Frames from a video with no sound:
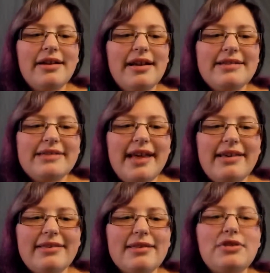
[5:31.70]
It's
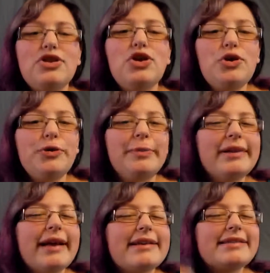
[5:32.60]
like you,
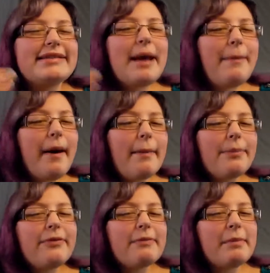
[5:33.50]
but like a step
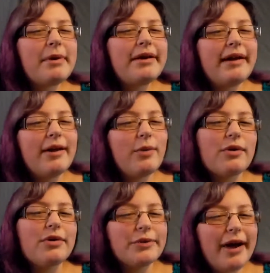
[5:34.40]
up from the mundane
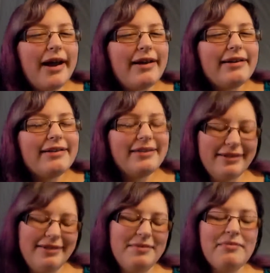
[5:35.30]
world, right?
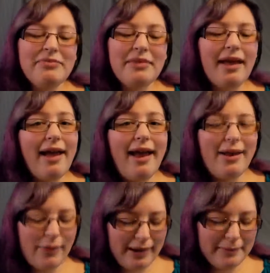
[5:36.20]

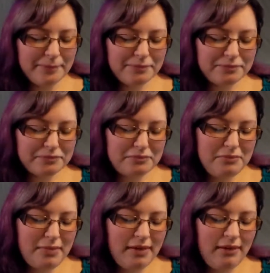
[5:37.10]
Anyway,
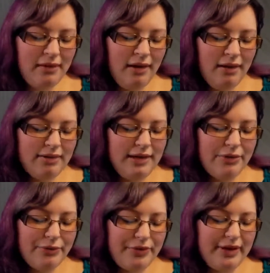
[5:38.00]
the
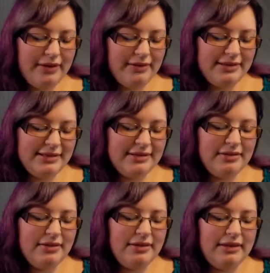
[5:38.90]
other things
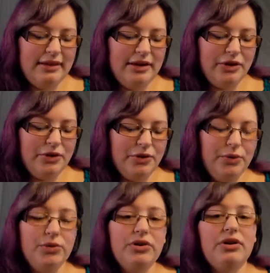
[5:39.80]

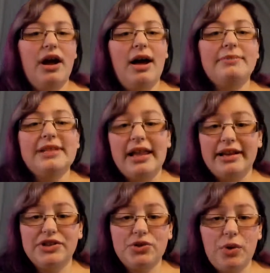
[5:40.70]
include
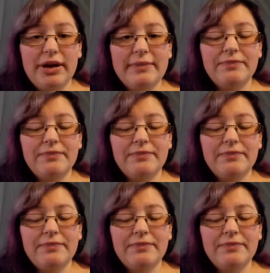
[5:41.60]
telling a story.